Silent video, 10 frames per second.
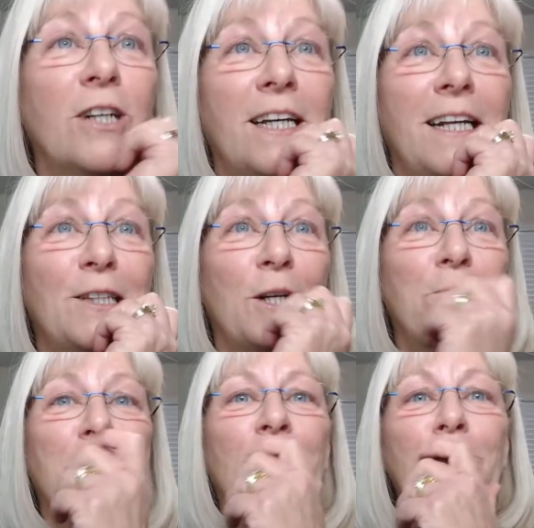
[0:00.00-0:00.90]
looking at
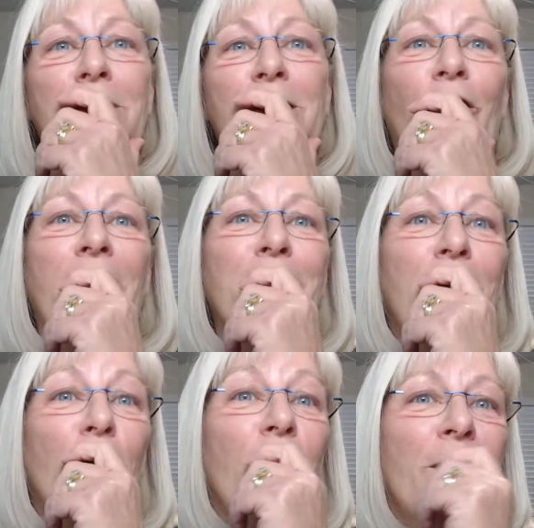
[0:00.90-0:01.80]
the, oops, sorry.
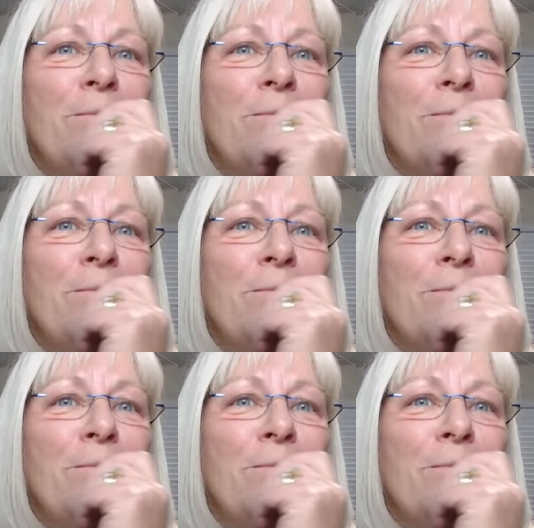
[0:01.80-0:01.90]
Hold